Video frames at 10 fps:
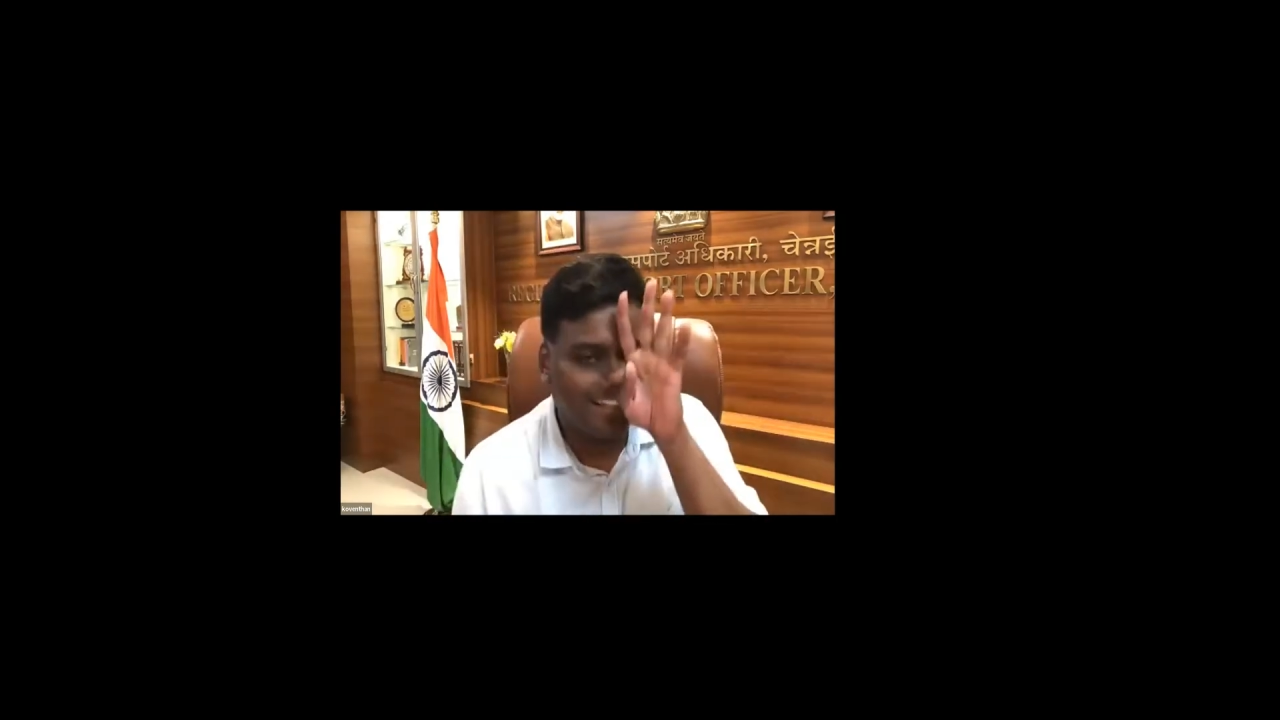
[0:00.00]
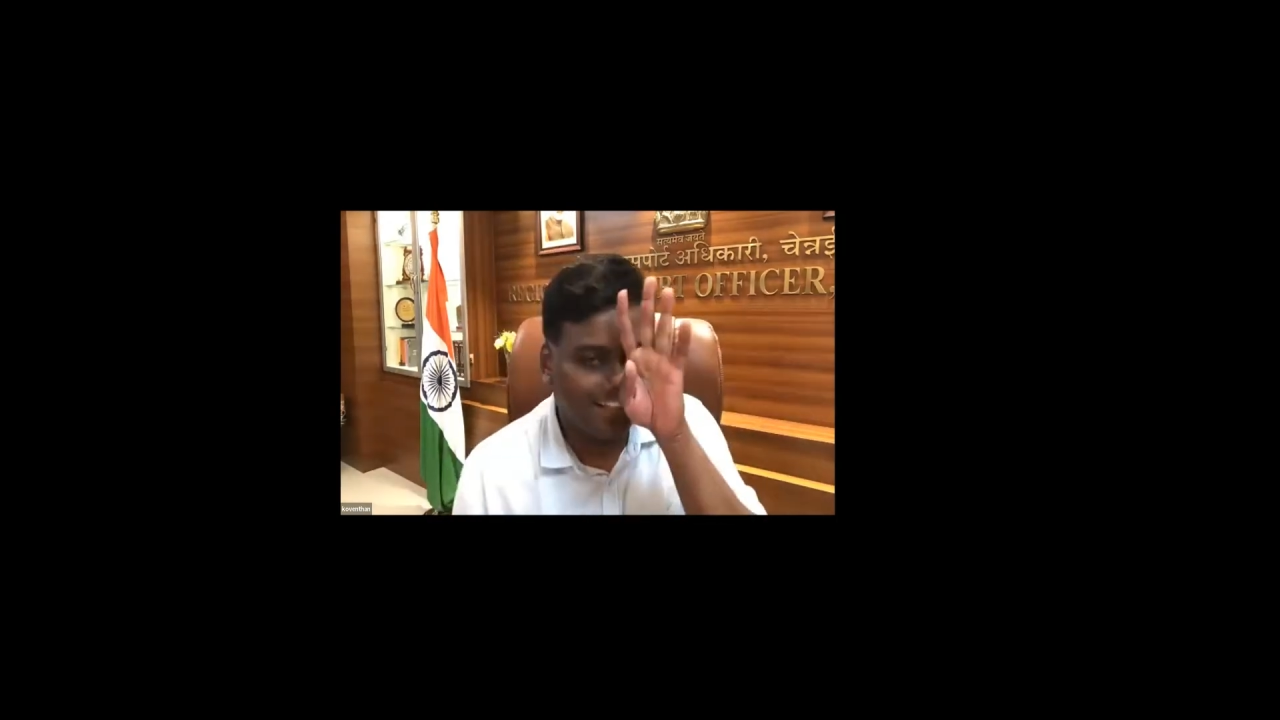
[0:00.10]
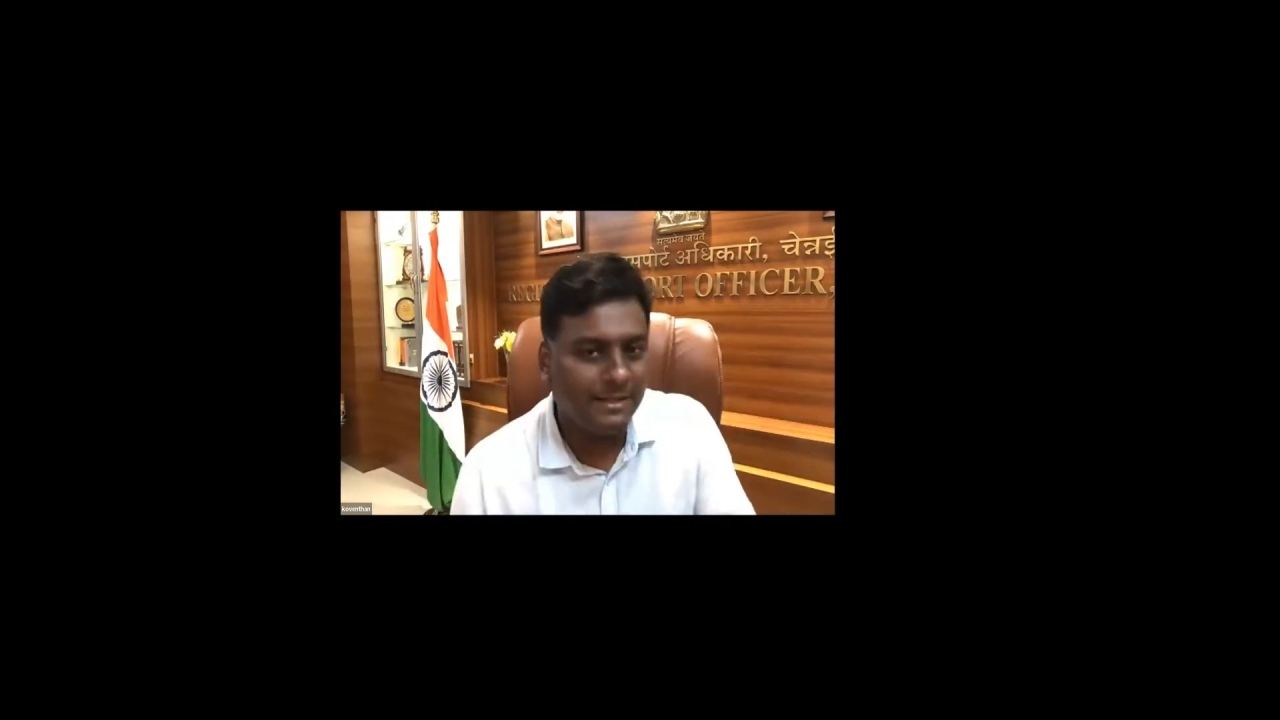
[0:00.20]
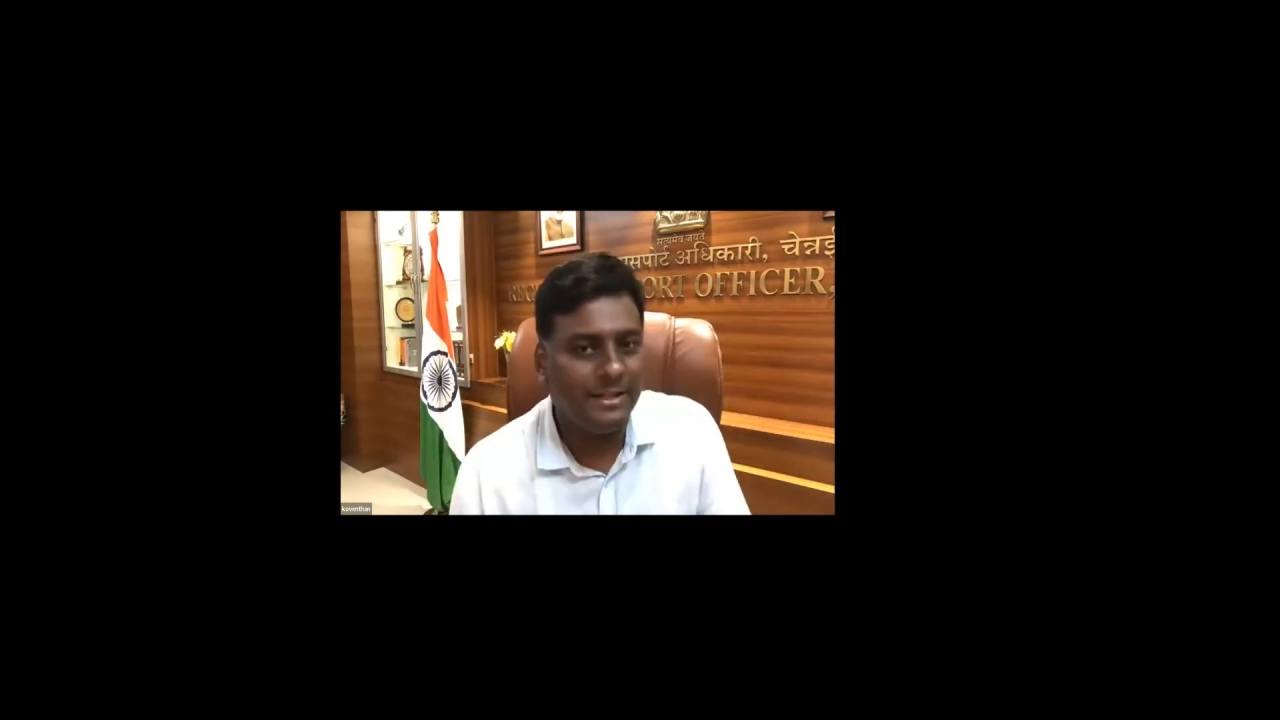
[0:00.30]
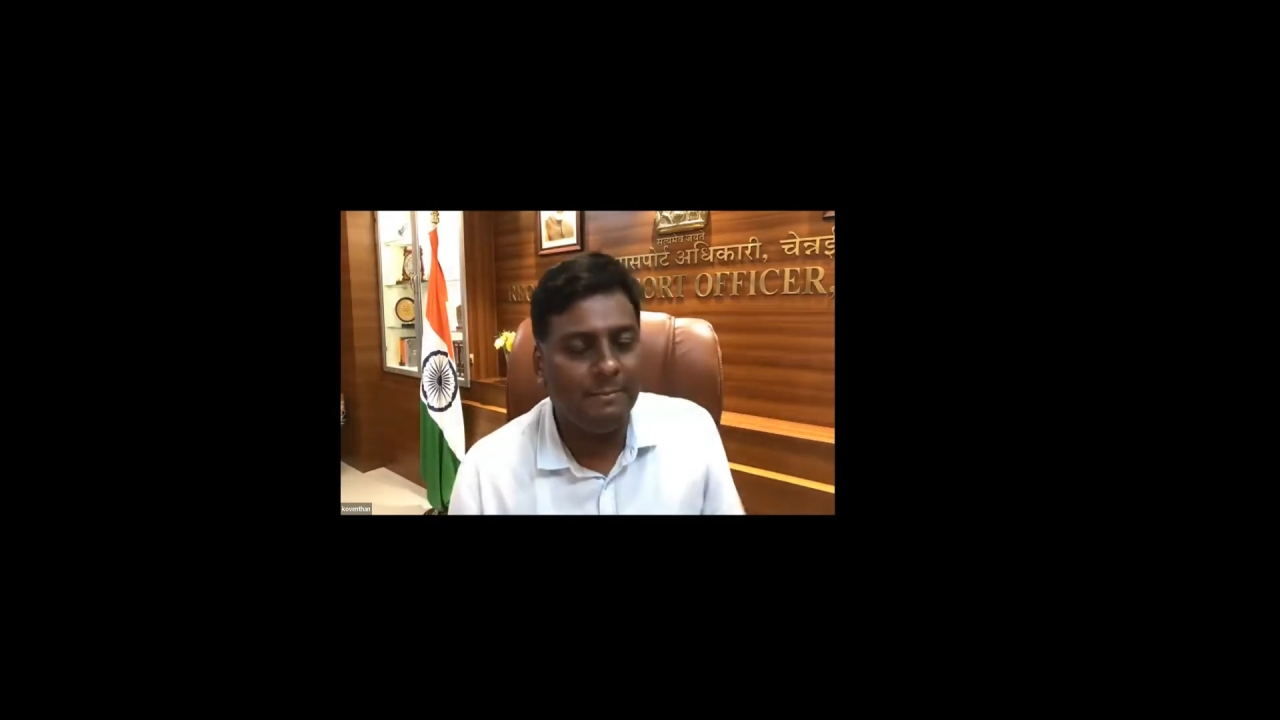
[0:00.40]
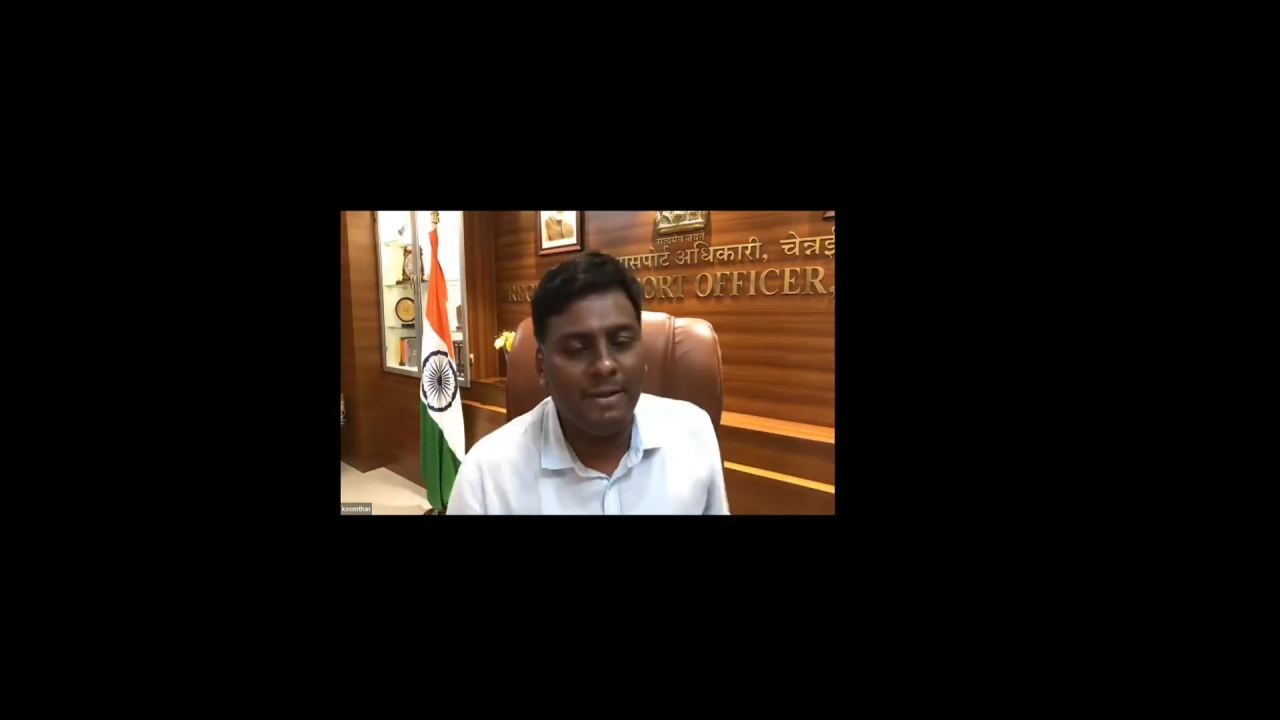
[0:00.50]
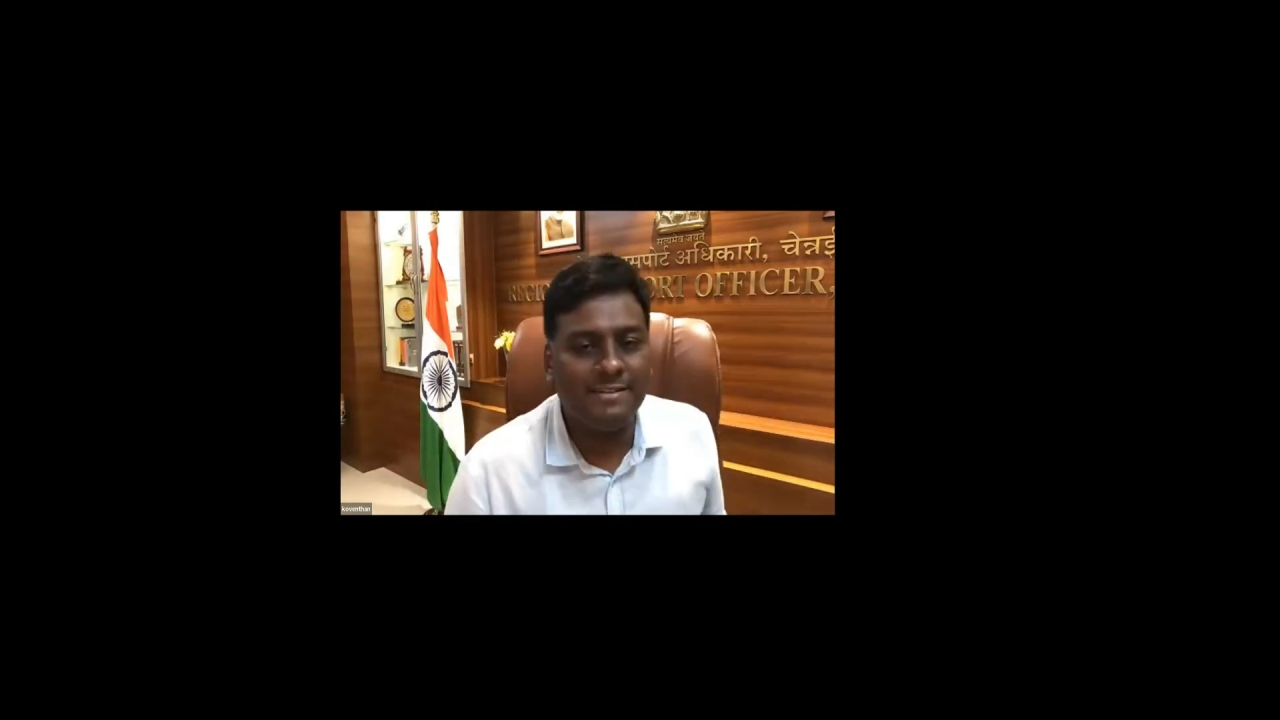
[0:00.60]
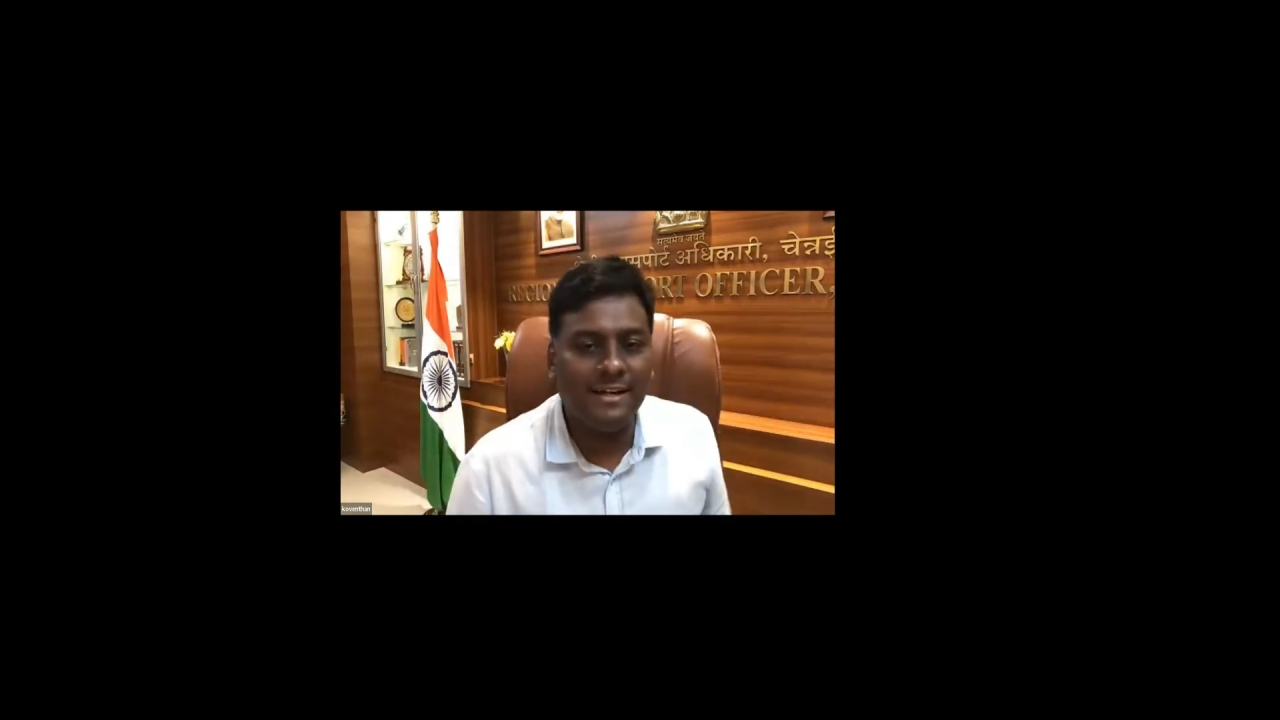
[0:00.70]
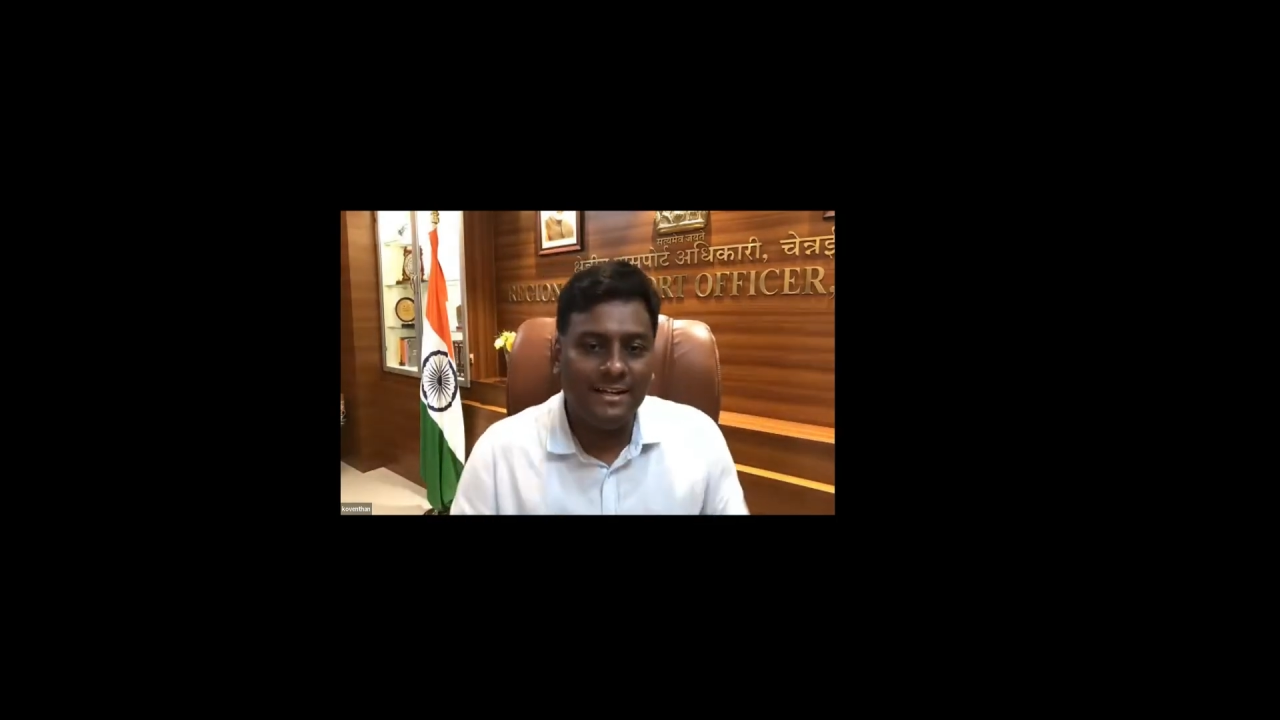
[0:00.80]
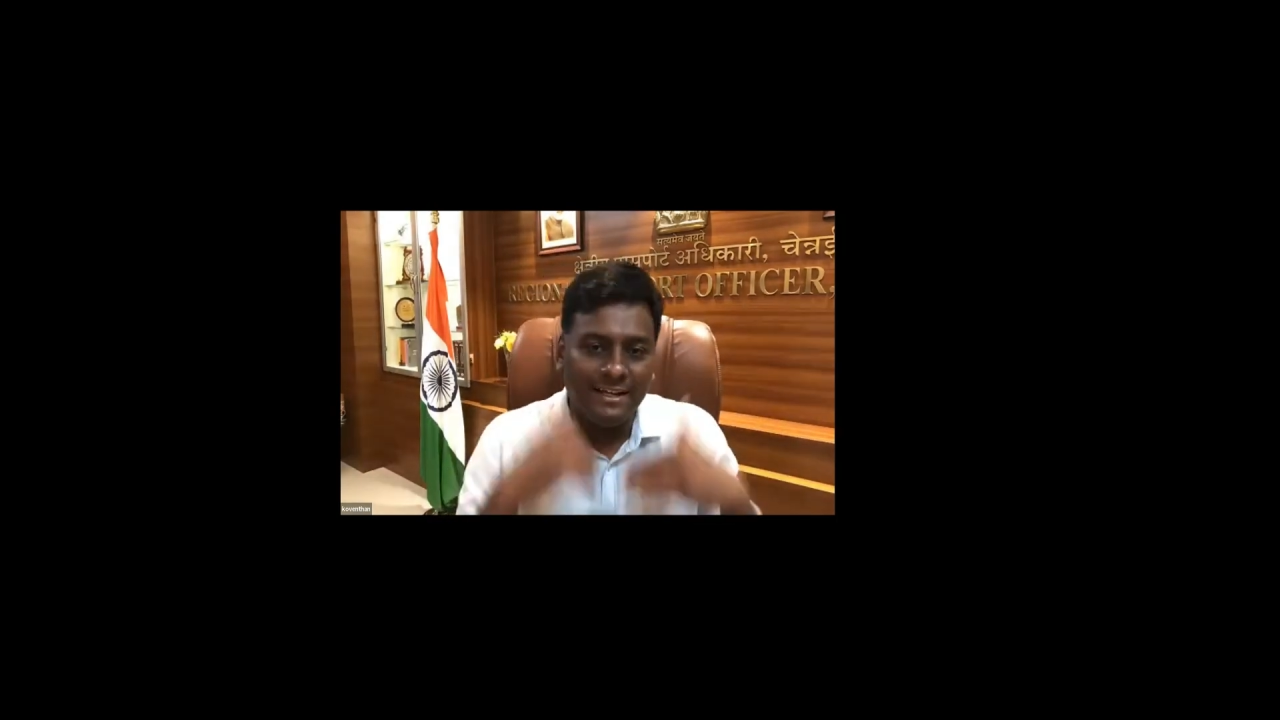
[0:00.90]
It means
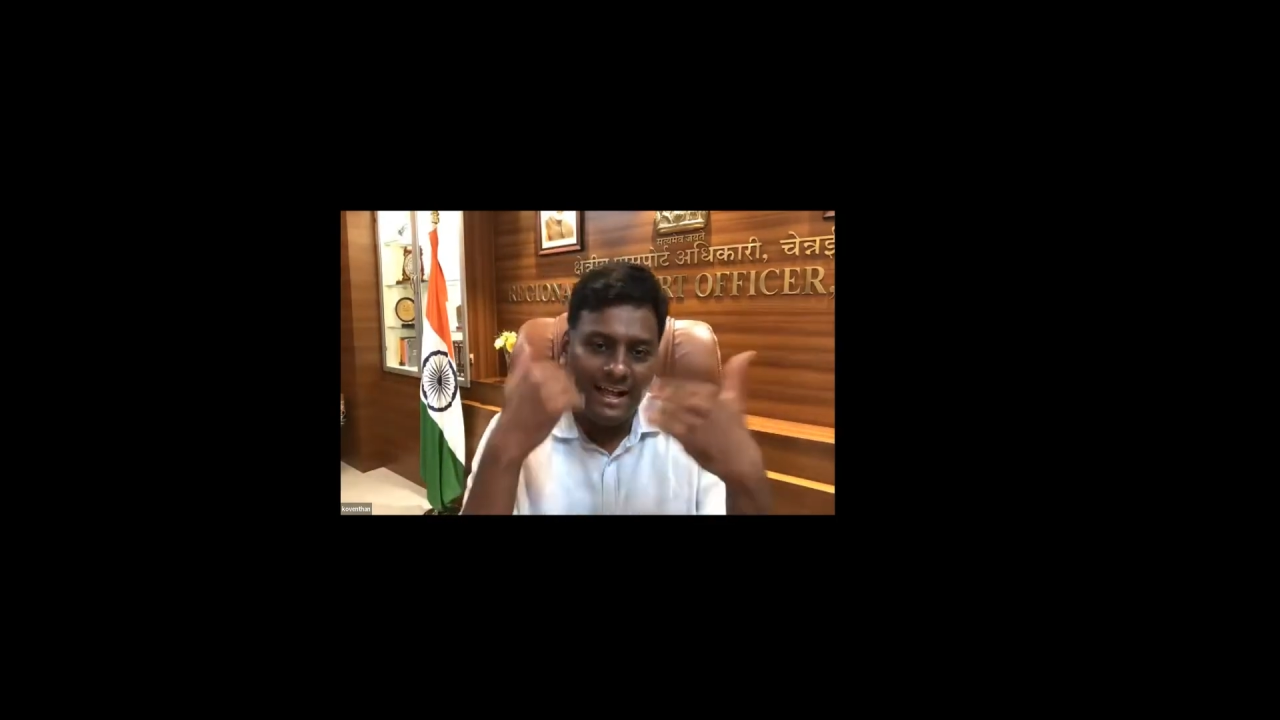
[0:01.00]
that